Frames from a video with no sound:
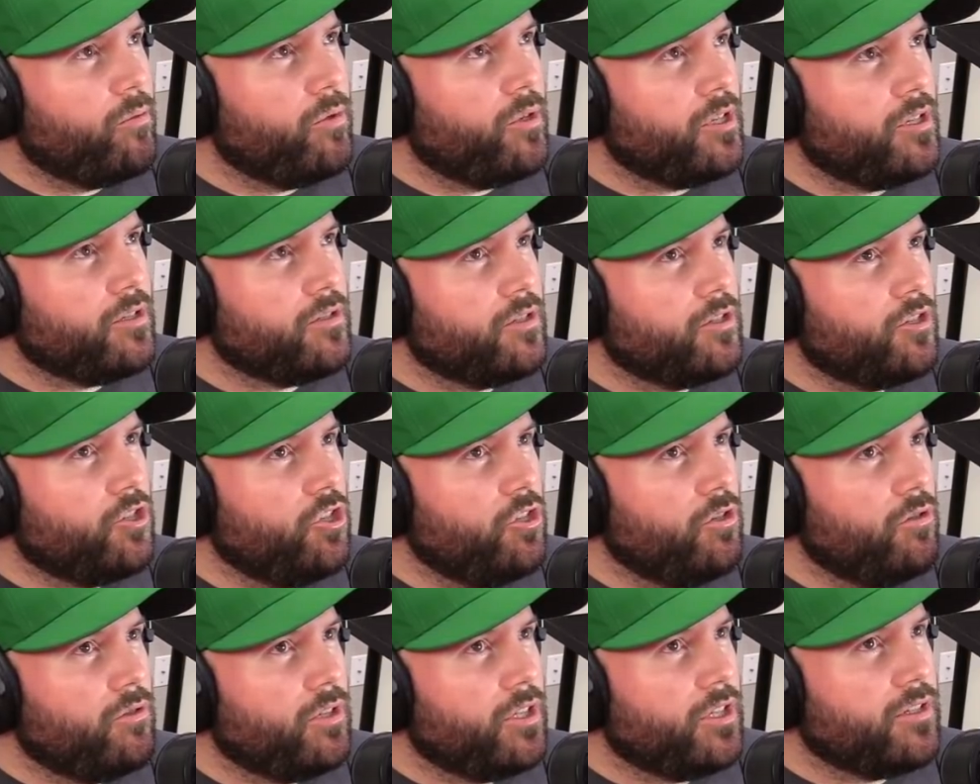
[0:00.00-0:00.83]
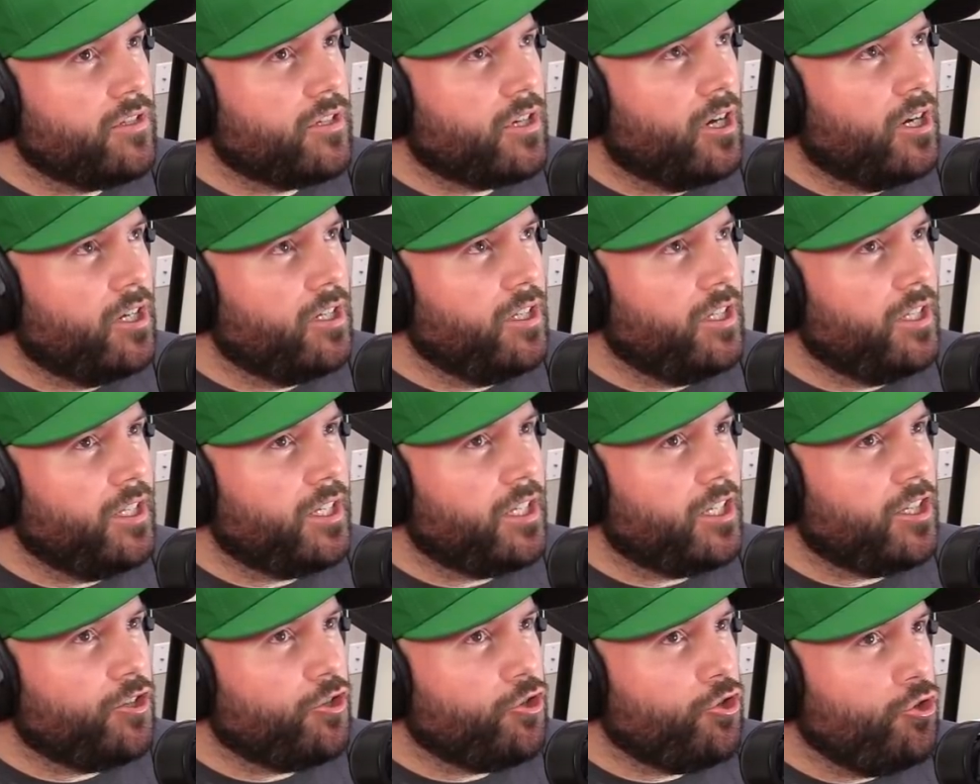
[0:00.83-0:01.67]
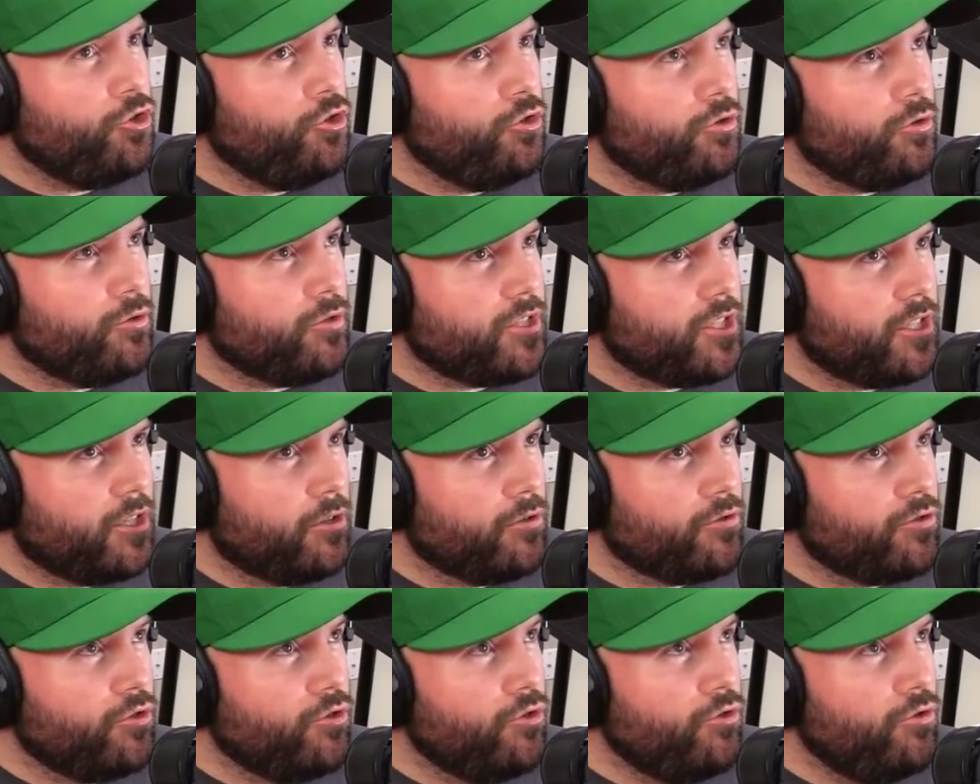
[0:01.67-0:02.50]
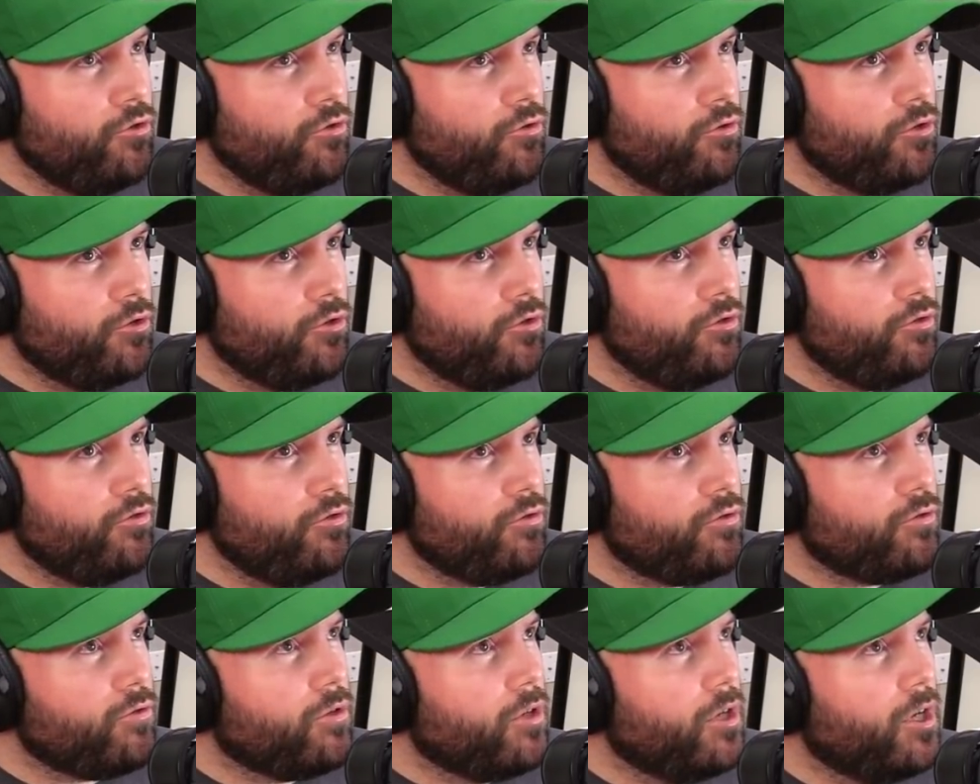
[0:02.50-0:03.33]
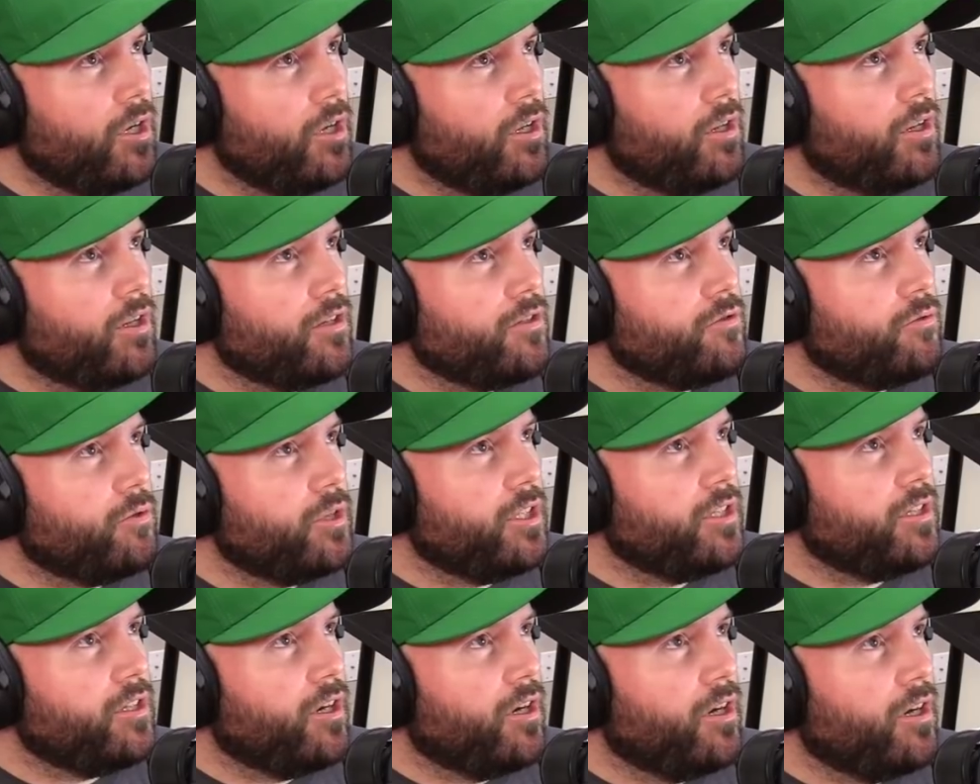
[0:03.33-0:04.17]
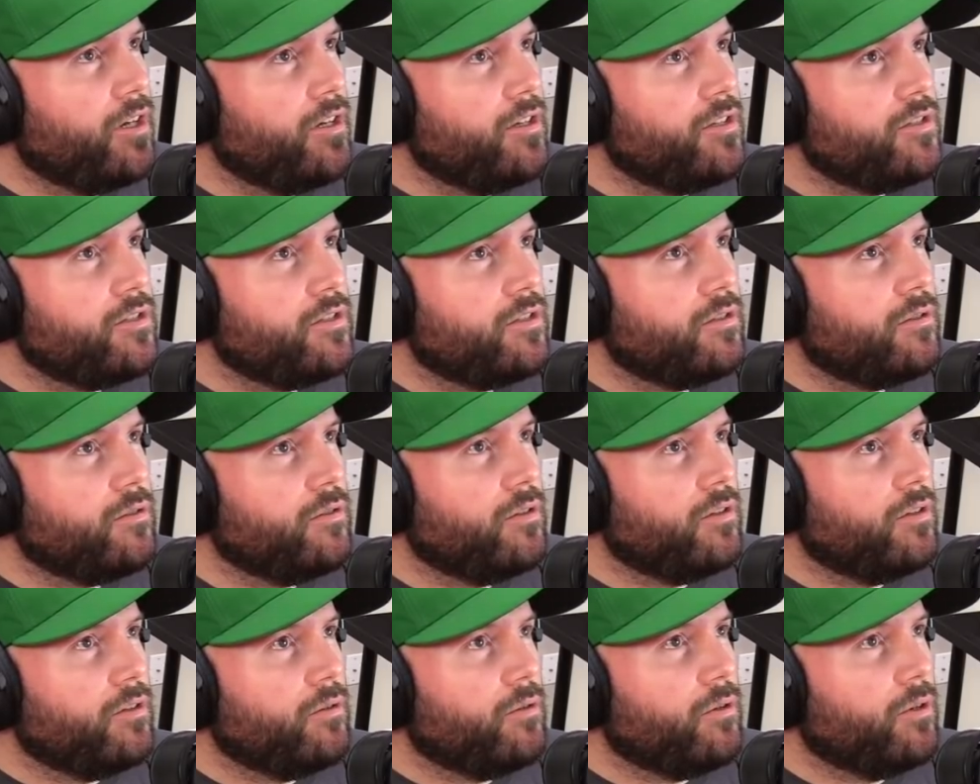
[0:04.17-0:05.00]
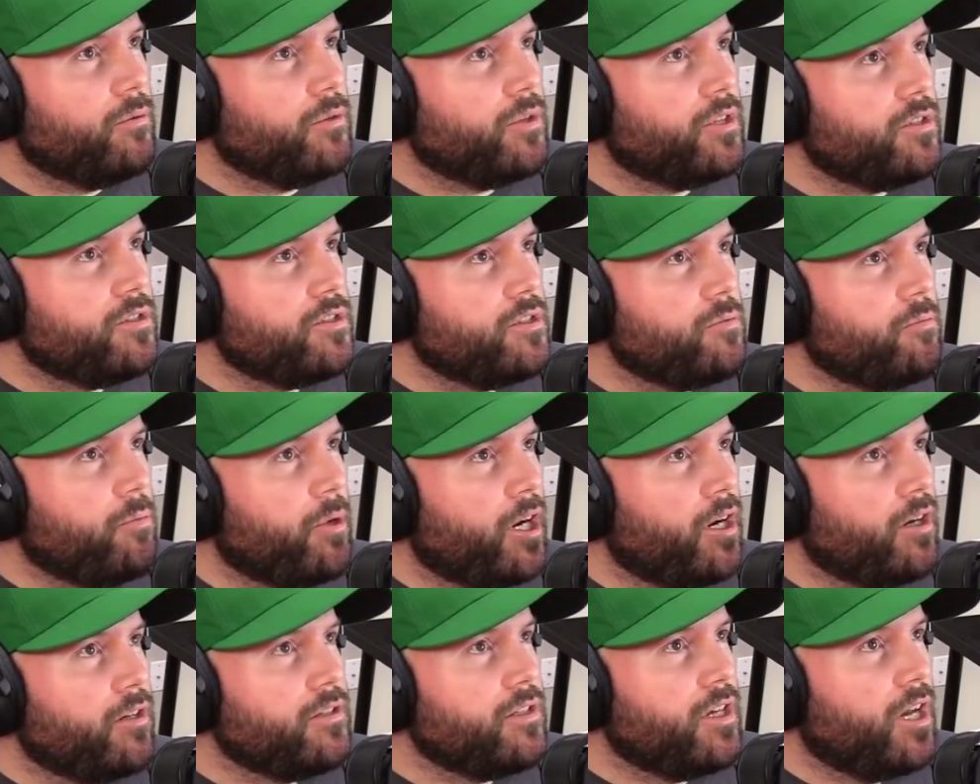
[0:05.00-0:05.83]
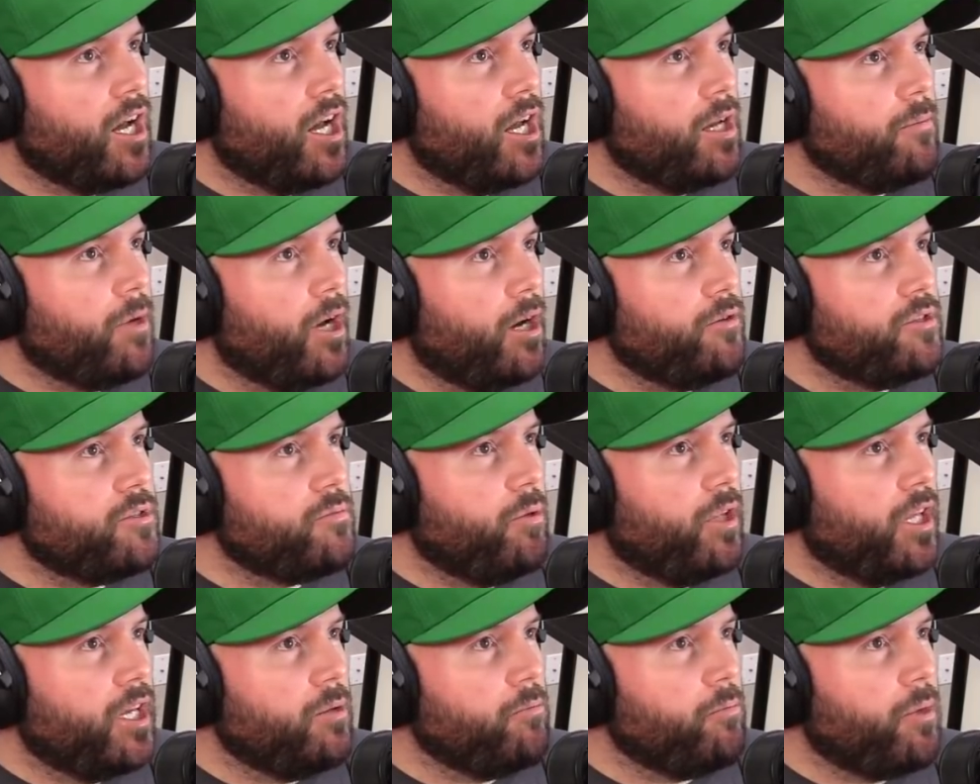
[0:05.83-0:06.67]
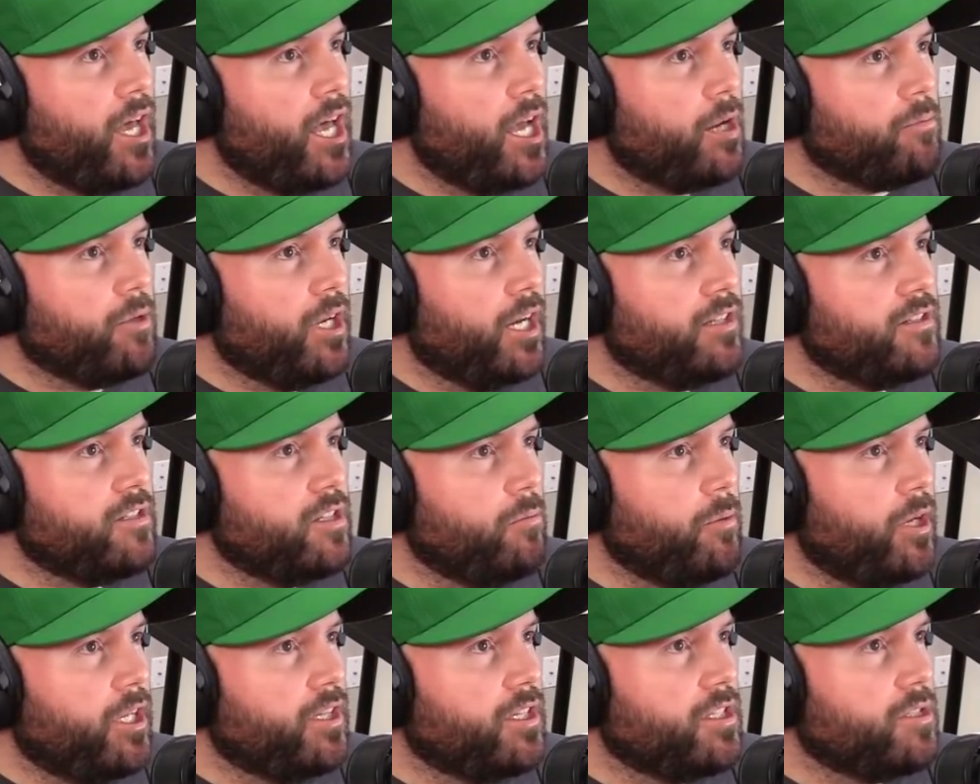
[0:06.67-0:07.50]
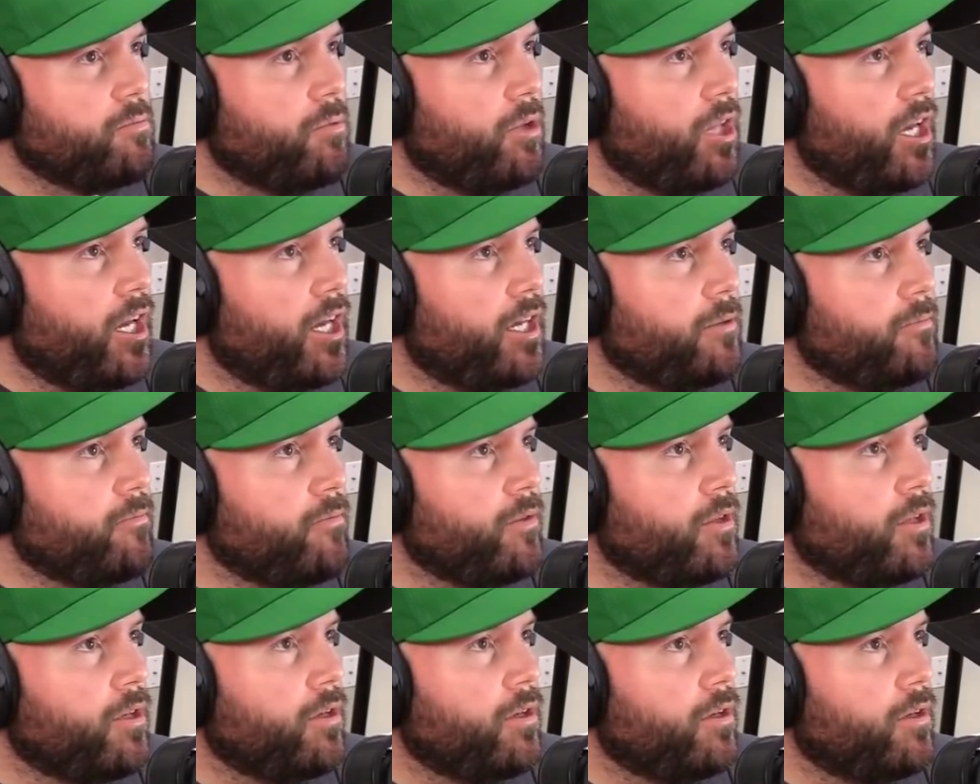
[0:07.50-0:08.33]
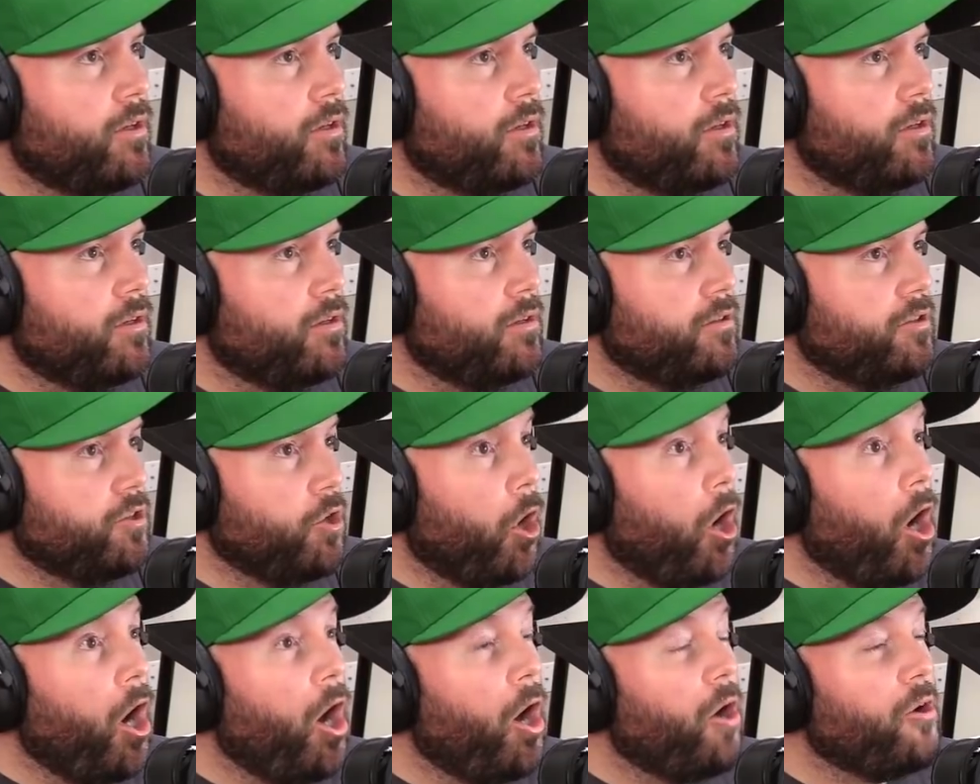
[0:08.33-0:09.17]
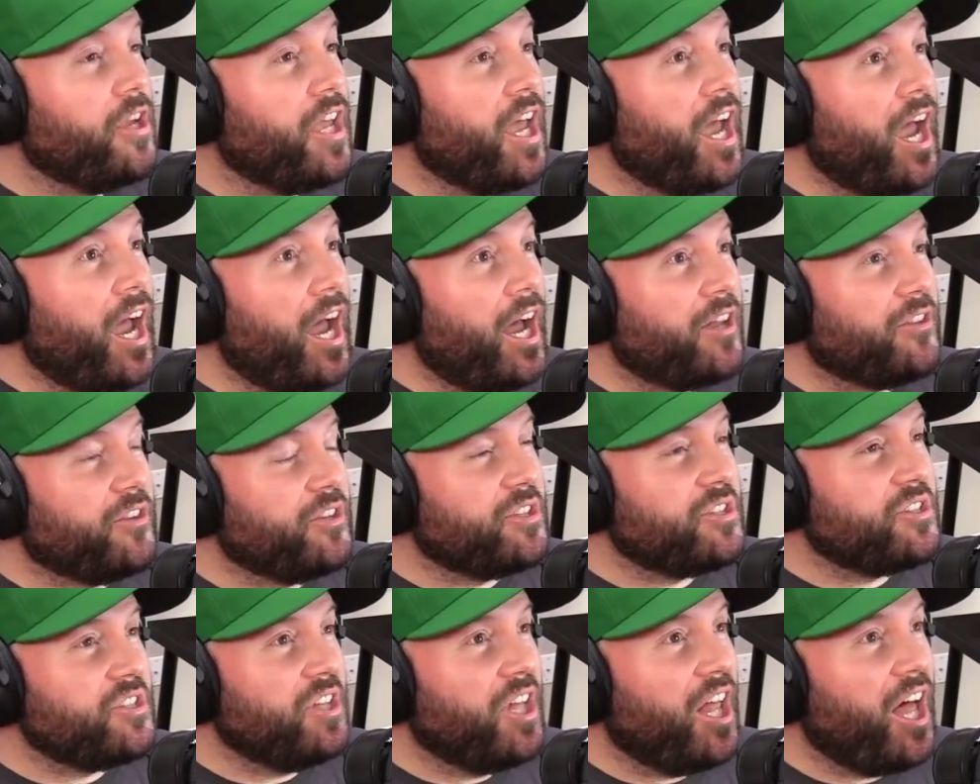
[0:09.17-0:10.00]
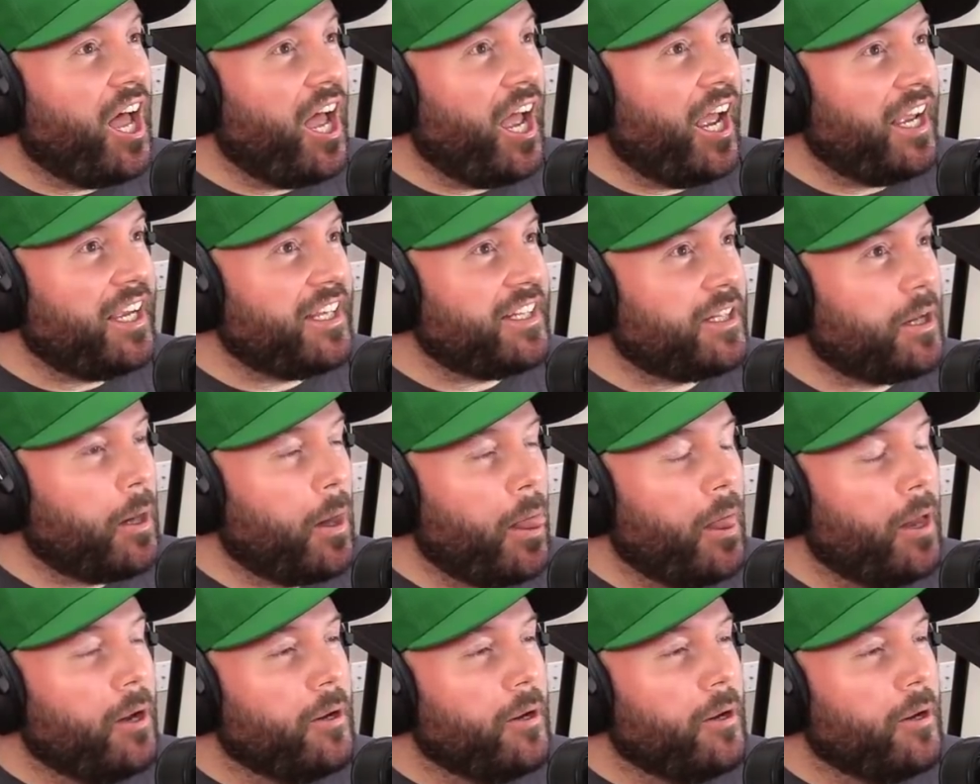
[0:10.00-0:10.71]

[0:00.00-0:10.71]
He's cute and he's cuddly and he coos. He goes, coo, coo. That's what he does. Well, with his spare time. I was playing back, but I can still make this play. Yo, yeah, the slide.